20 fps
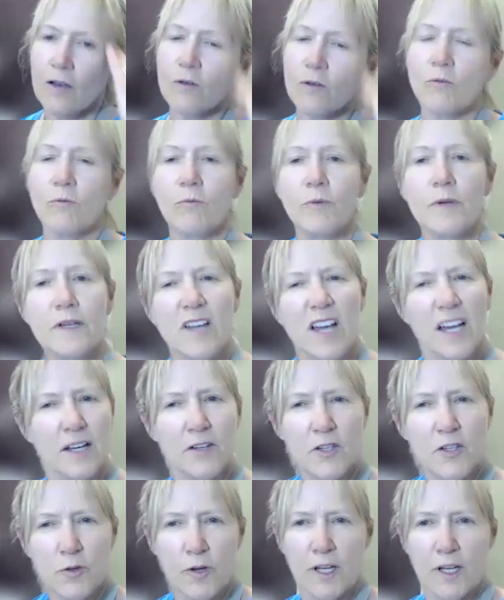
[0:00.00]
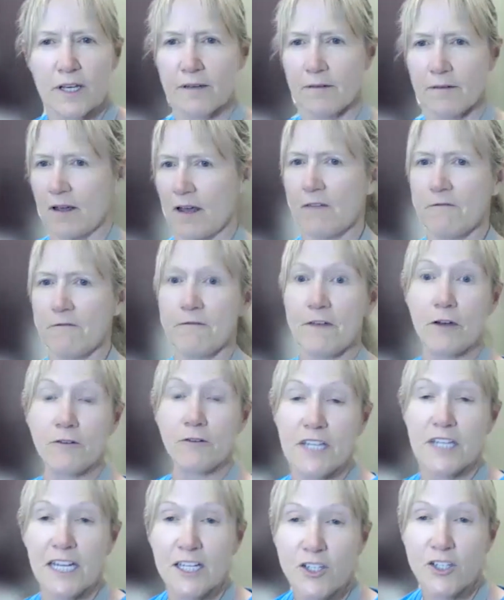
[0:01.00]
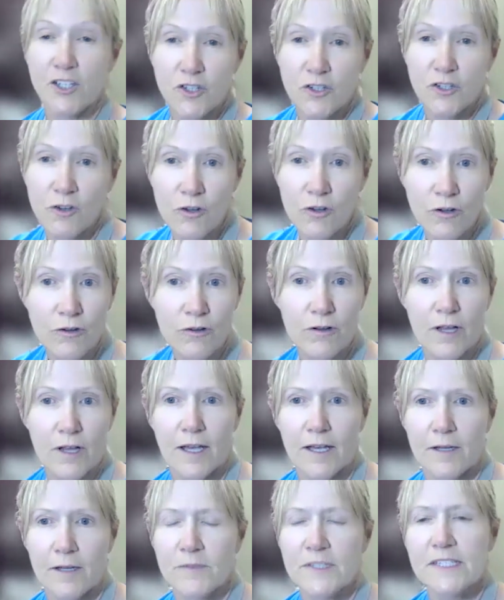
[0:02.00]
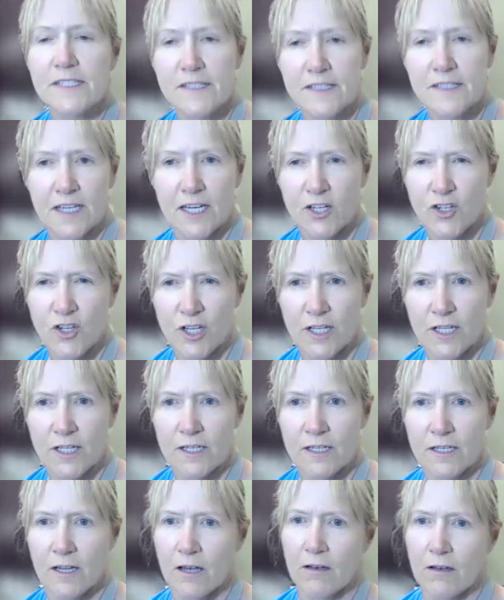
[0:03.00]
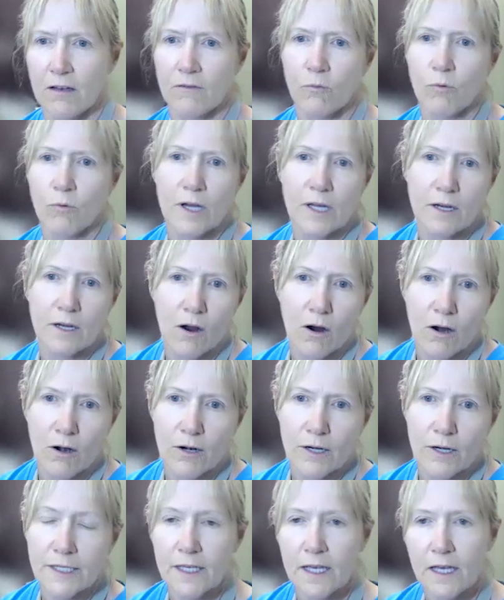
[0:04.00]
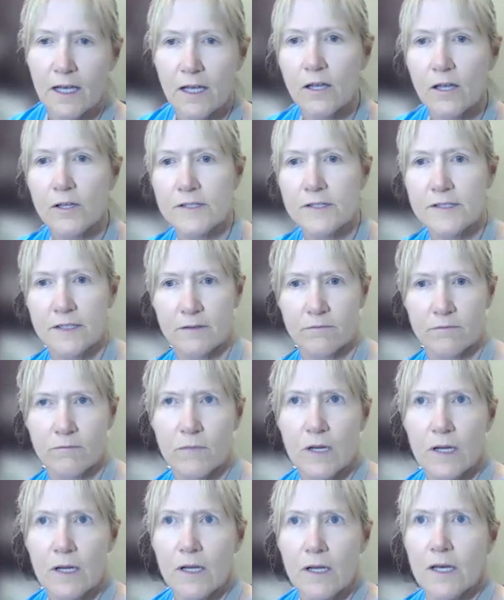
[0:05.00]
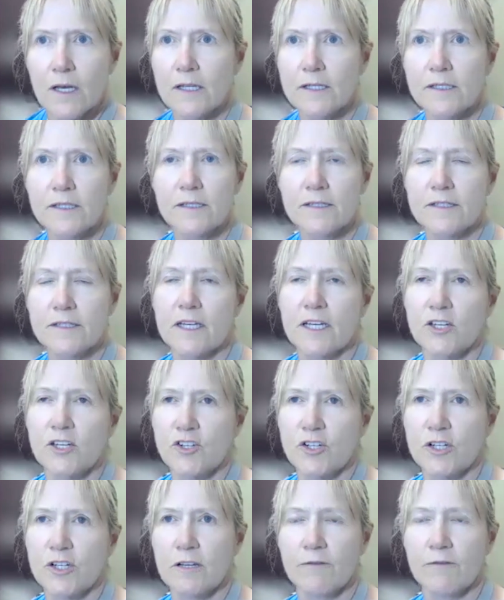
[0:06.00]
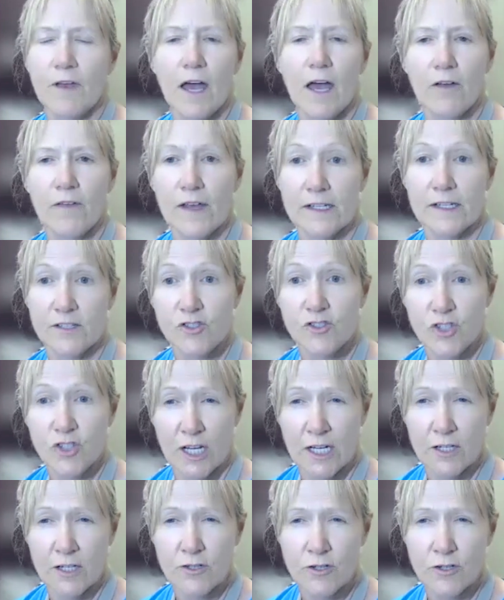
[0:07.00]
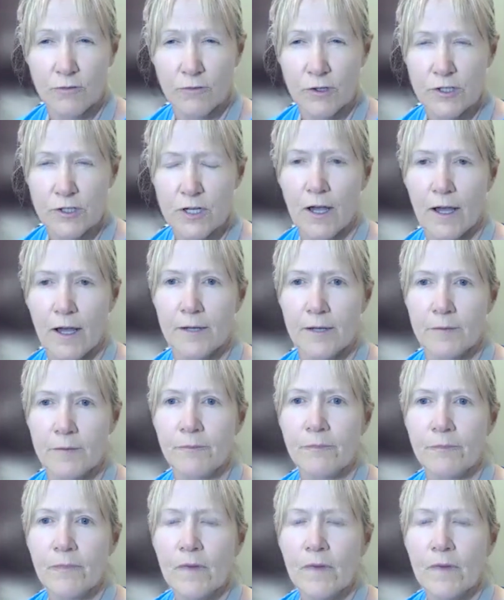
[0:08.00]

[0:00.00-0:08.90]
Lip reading: we kind of do a foundational discussion of what are ELs and a discussion of how that's changed over time.